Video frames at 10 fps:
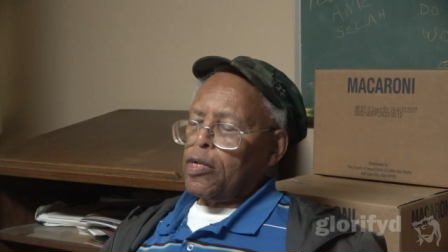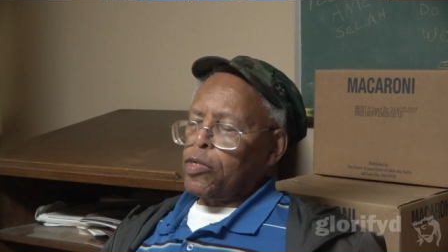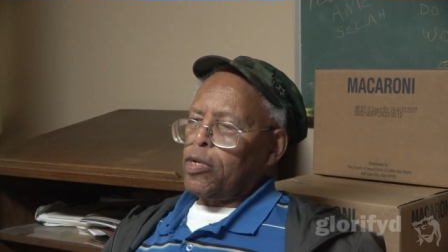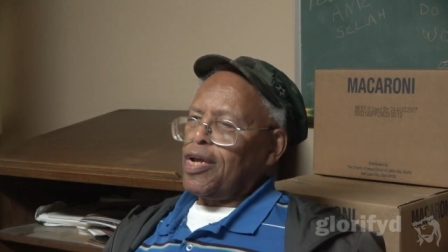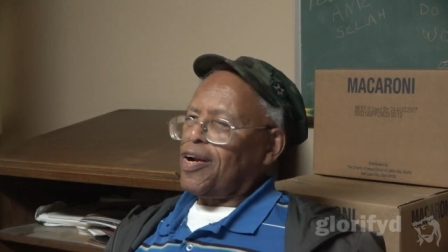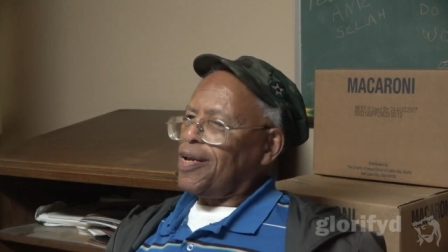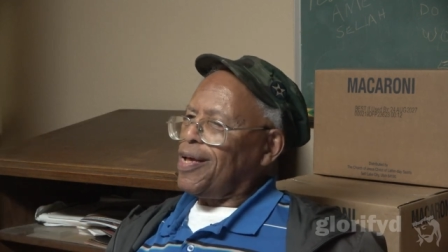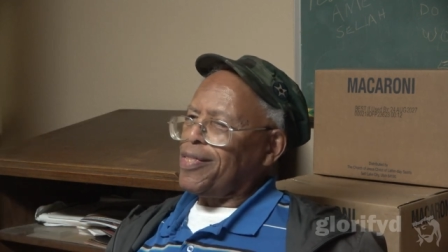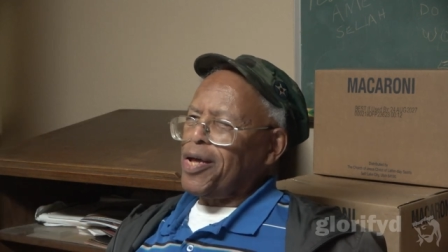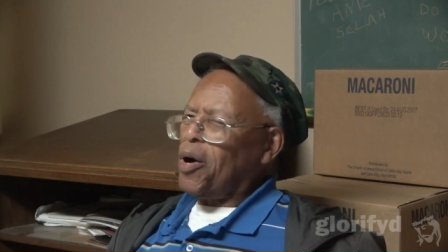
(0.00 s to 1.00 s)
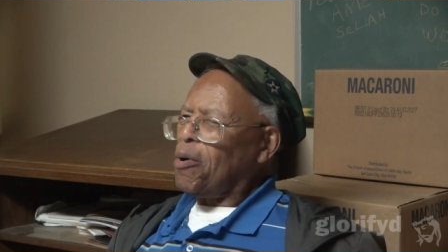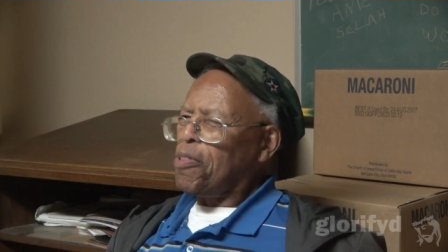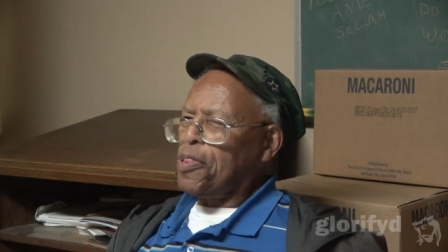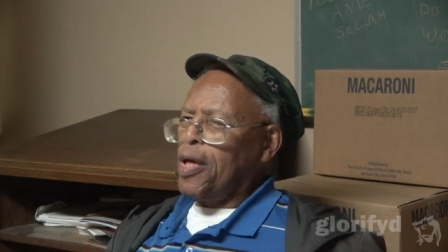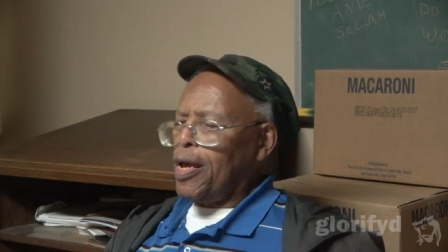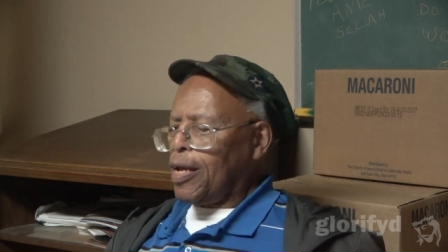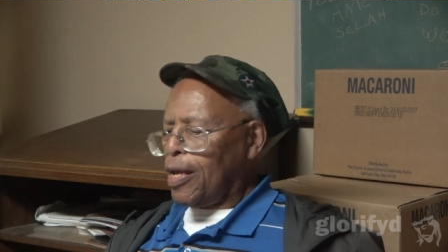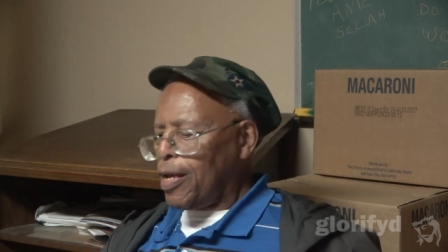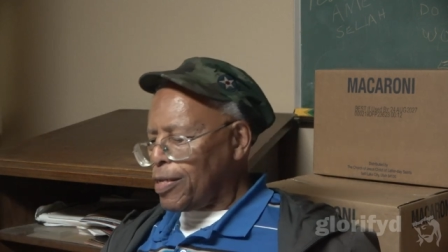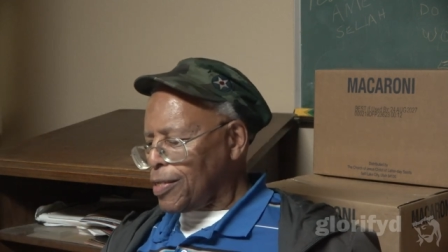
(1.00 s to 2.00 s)
So you know that the whole thing
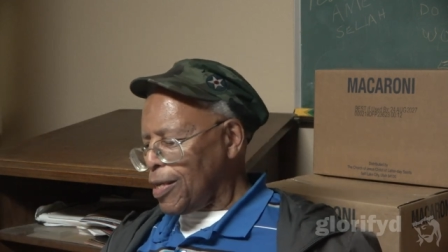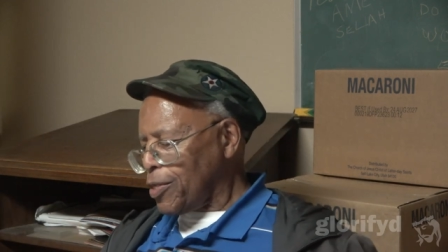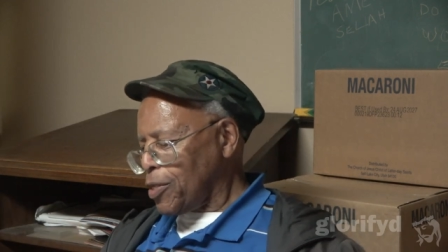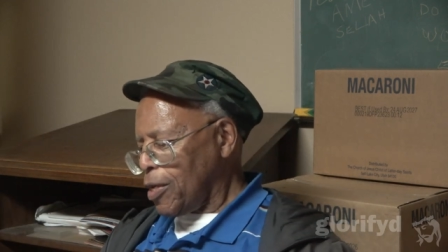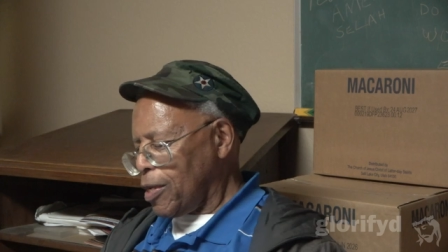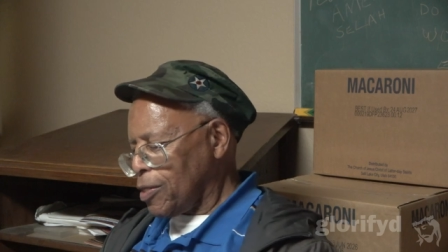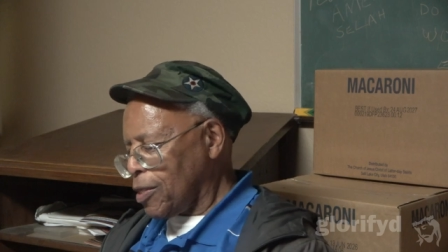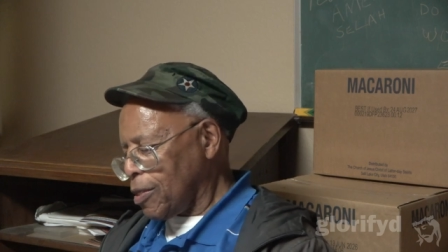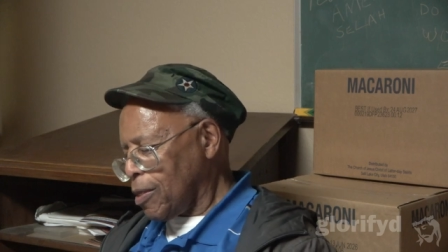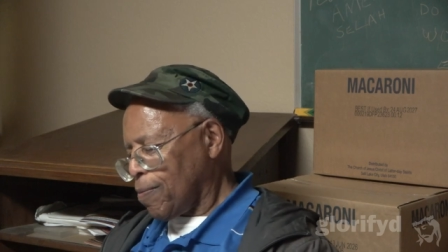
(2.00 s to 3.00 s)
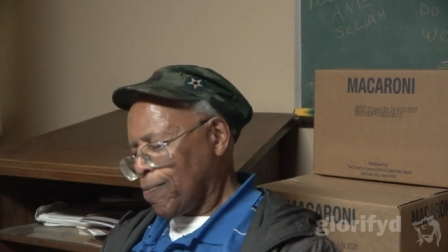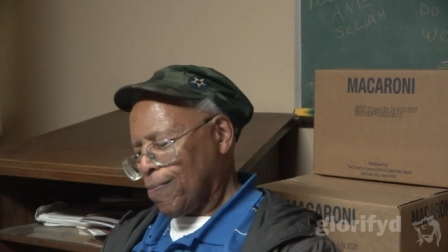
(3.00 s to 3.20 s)
is is a, is